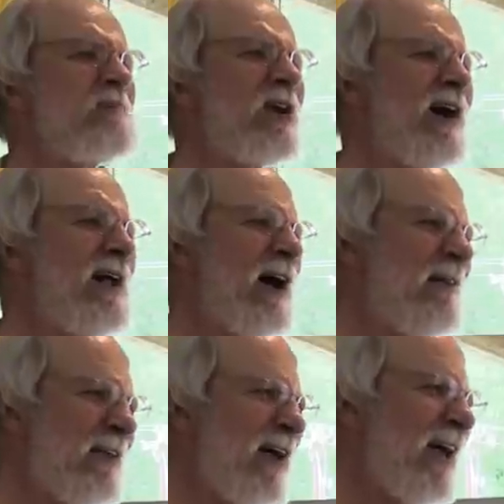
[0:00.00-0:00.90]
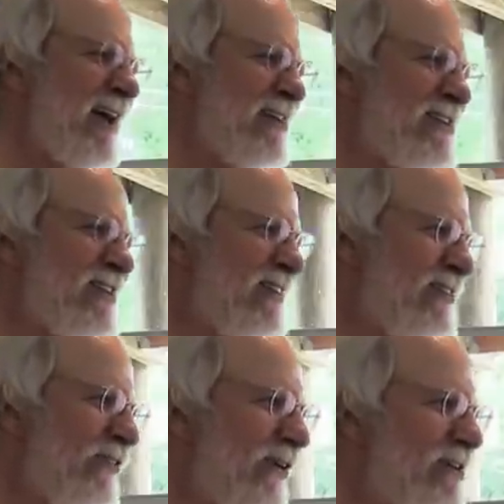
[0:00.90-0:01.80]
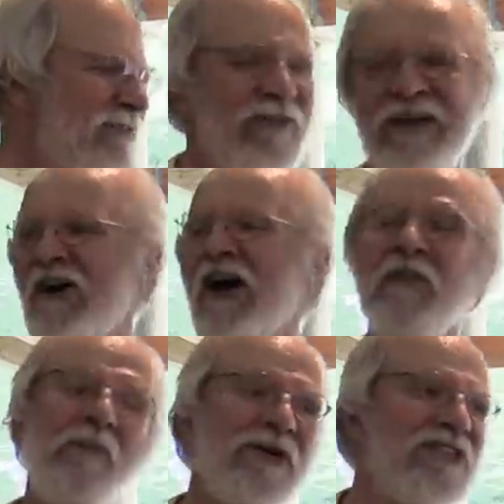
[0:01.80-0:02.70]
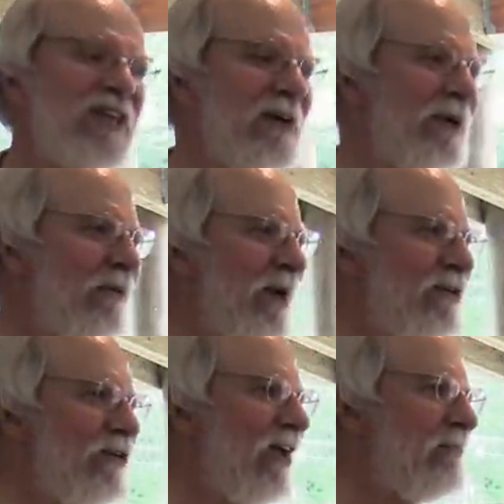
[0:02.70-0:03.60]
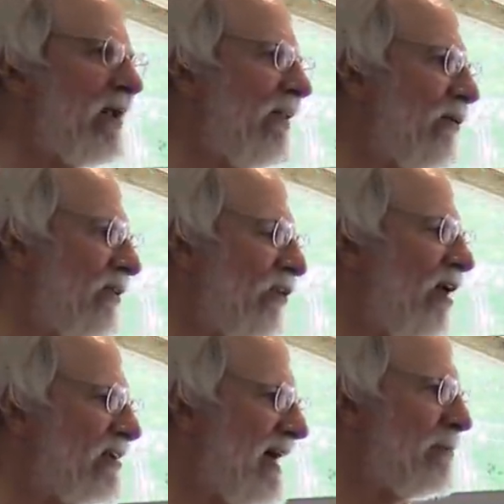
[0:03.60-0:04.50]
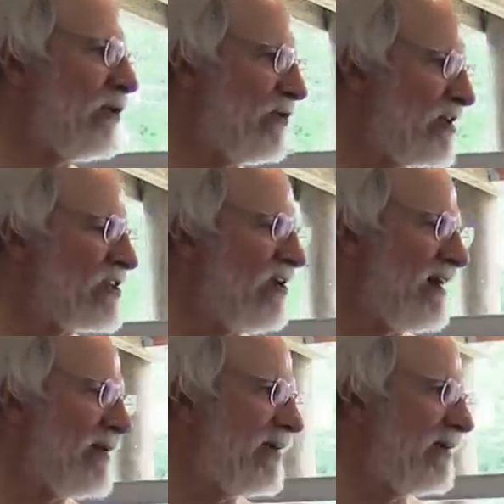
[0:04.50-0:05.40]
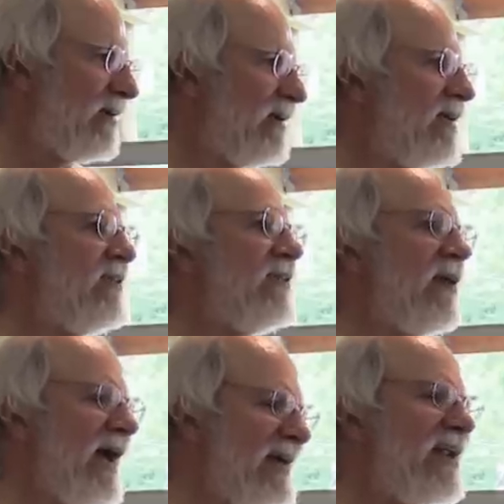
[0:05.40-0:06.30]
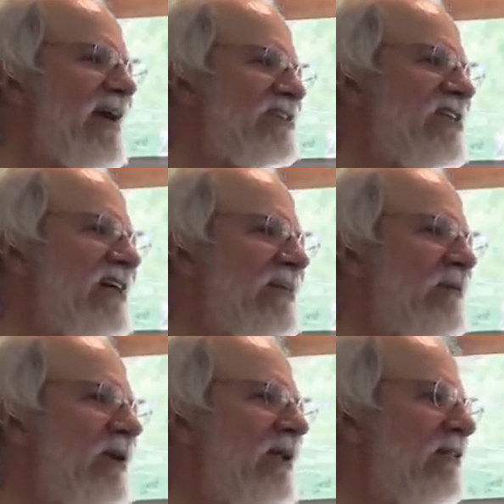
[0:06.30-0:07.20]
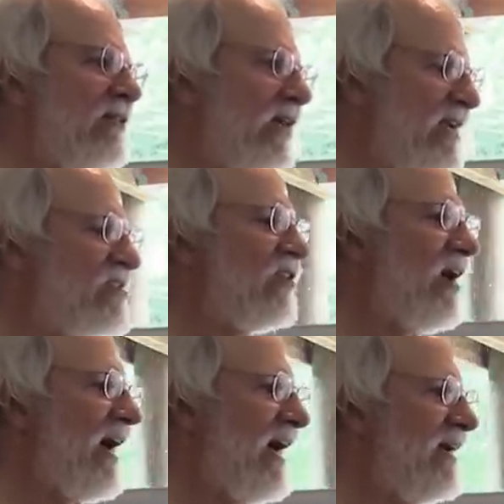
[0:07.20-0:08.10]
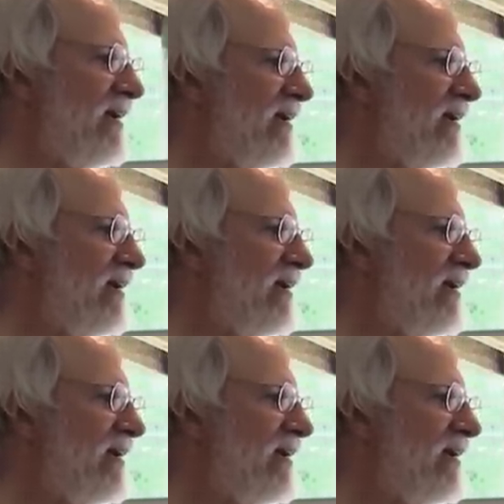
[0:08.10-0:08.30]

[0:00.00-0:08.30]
kind of on the edge as far as, in fact, all the books say they went in way too late, but I learned a long time ago in this climate that I could actually get them in late July,